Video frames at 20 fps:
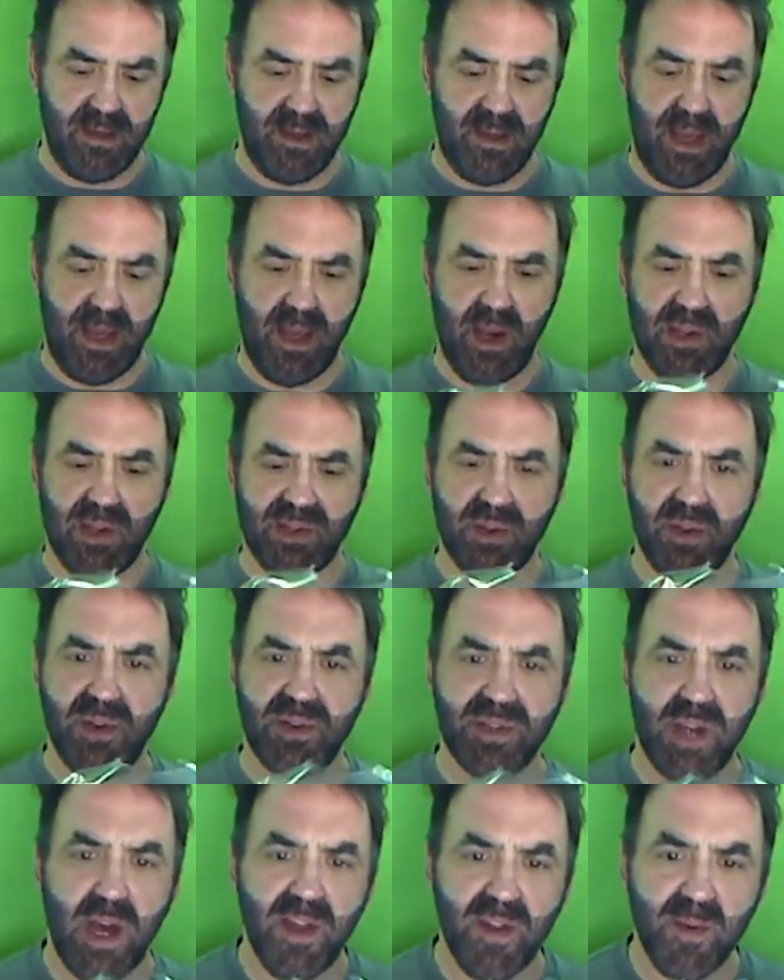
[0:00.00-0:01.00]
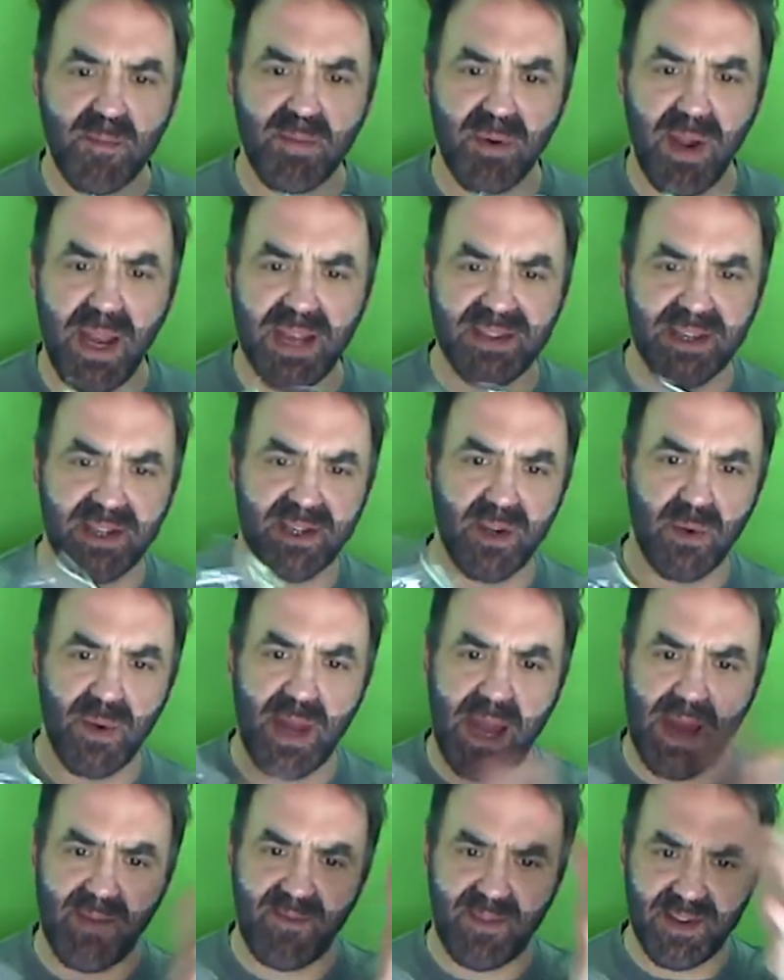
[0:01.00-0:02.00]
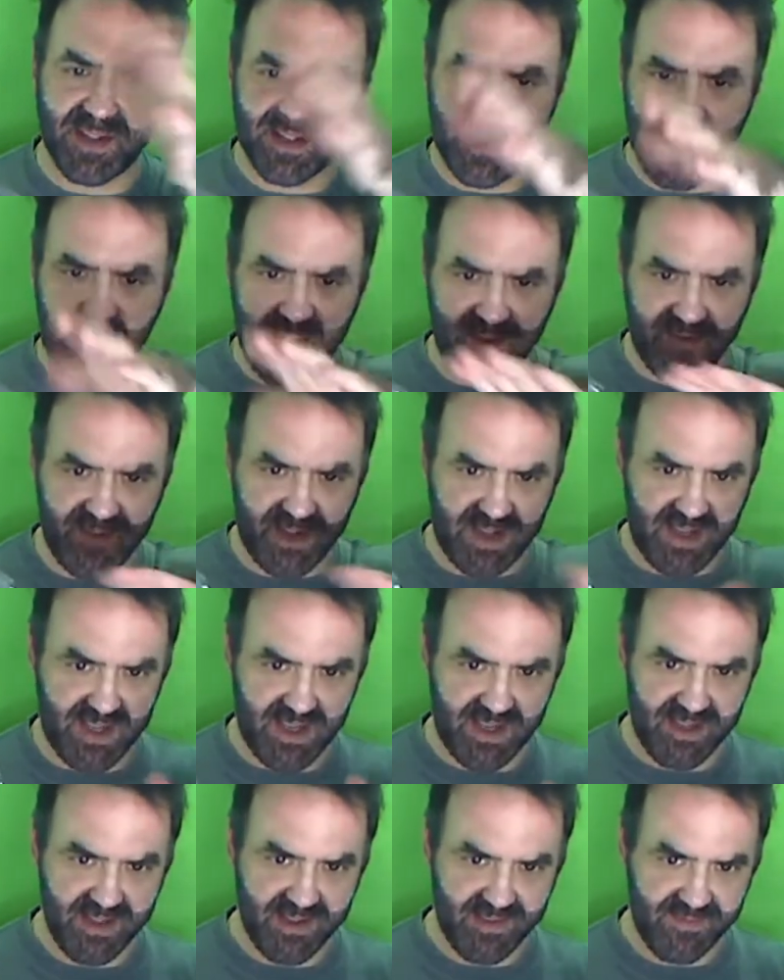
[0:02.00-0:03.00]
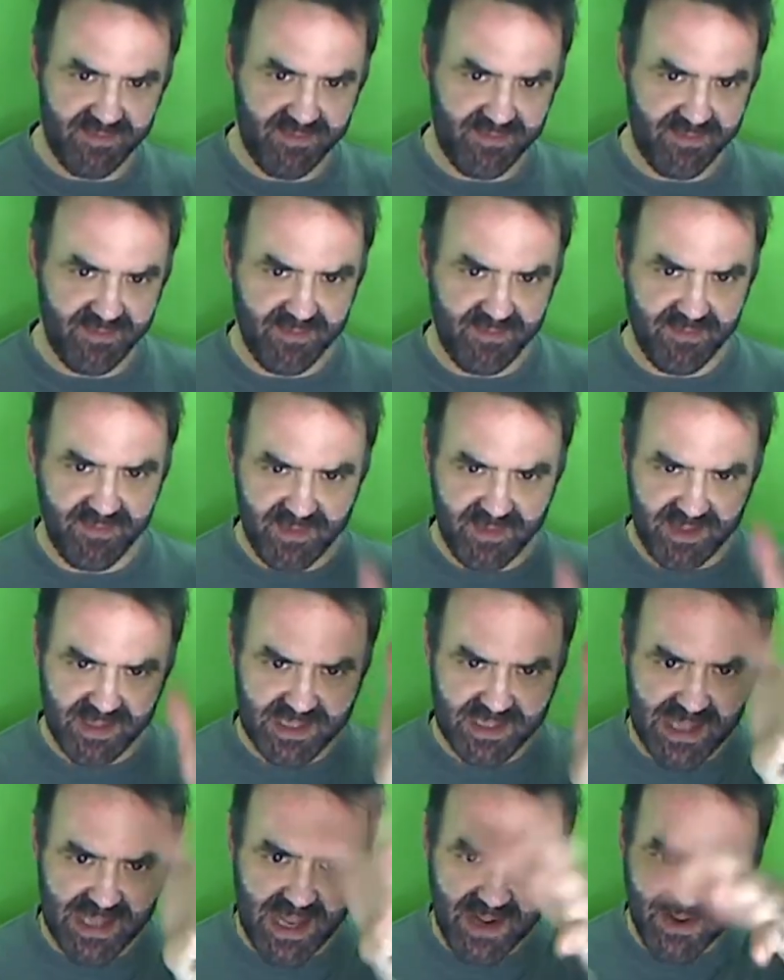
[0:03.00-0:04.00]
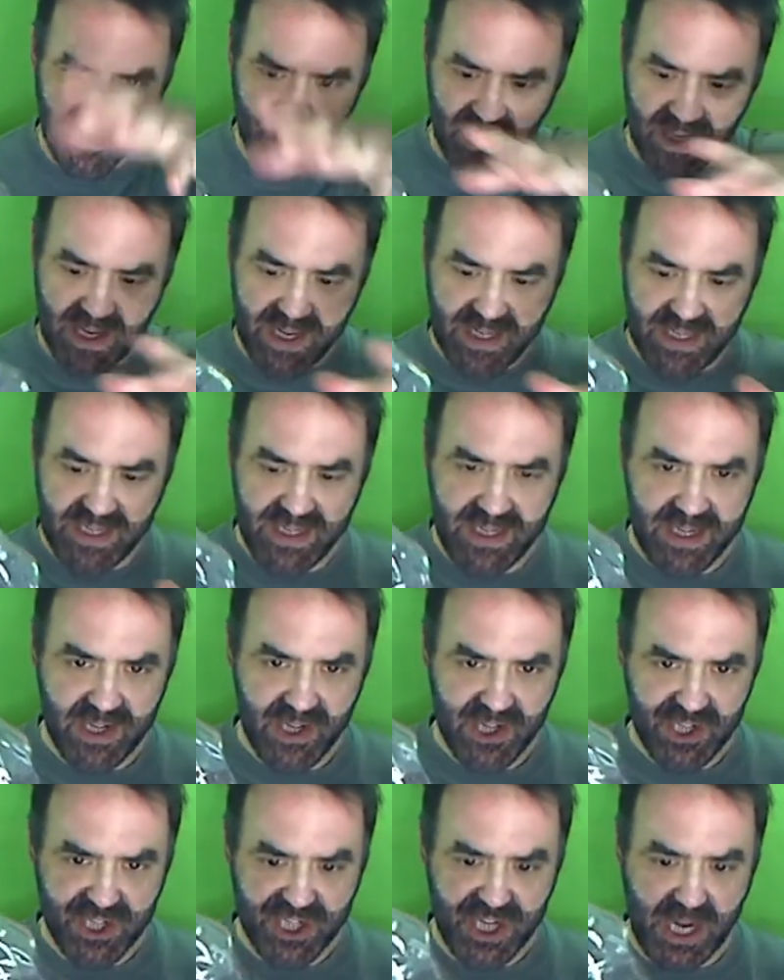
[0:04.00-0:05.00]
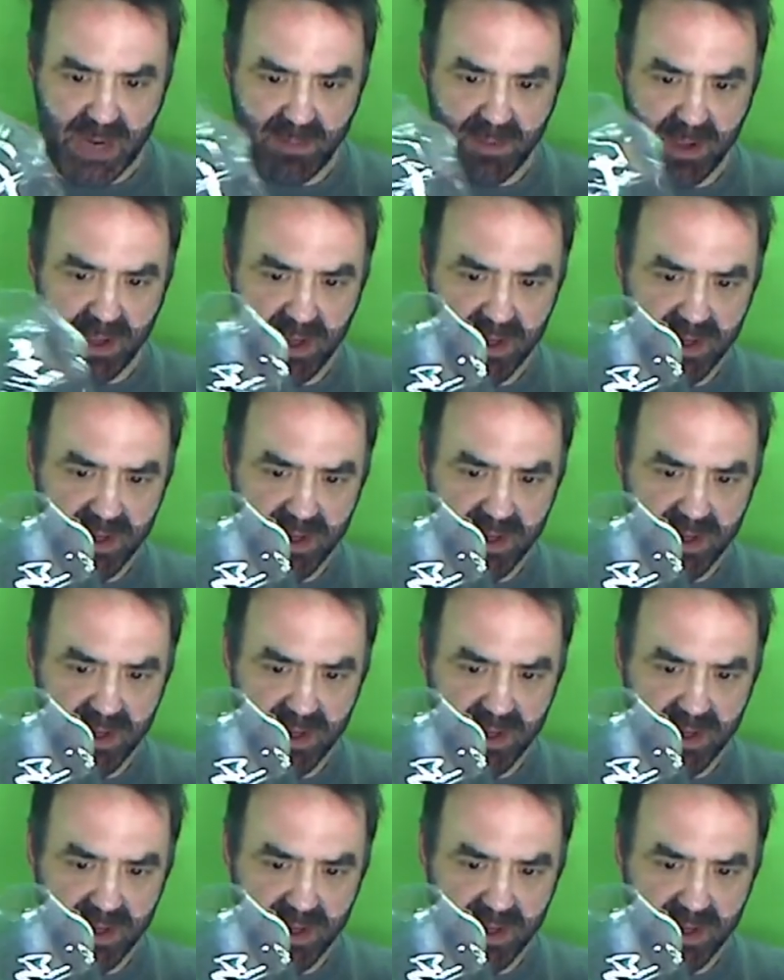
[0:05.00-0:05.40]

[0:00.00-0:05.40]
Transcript: also there's other brands that don't have this kind of slender lady shape,